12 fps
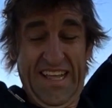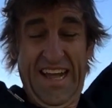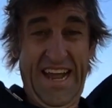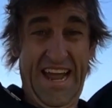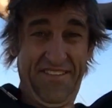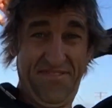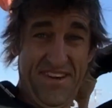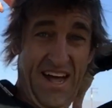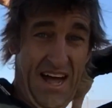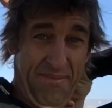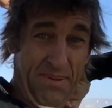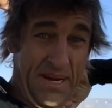I have
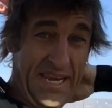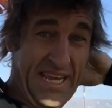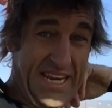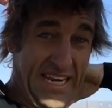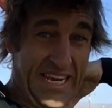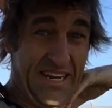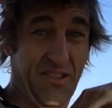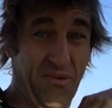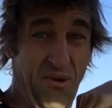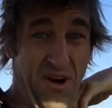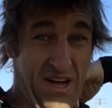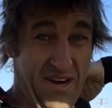not been getting into the
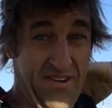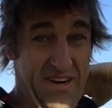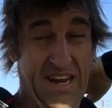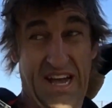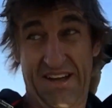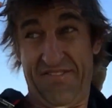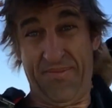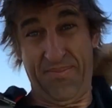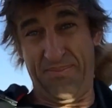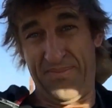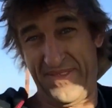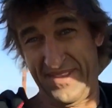water enough.
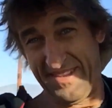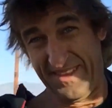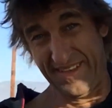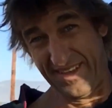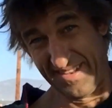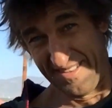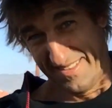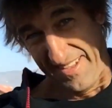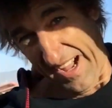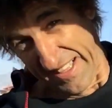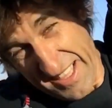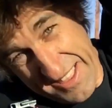
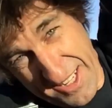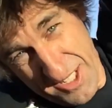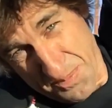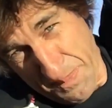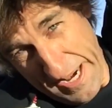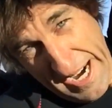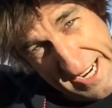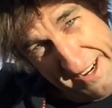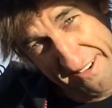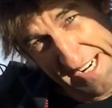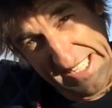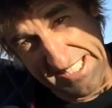Not that there's been any
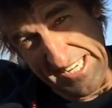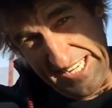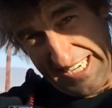reason to